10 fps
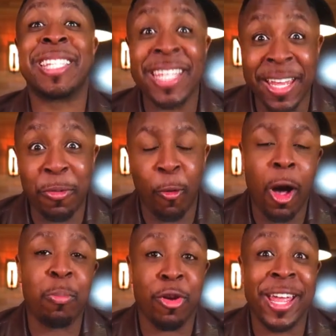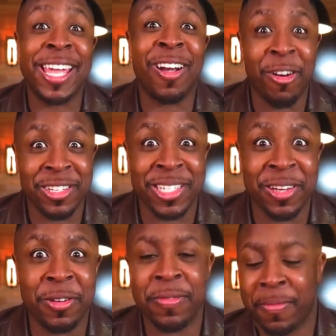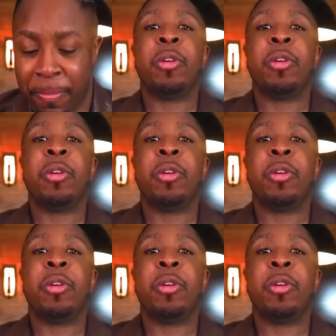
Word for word: asleep while praying also.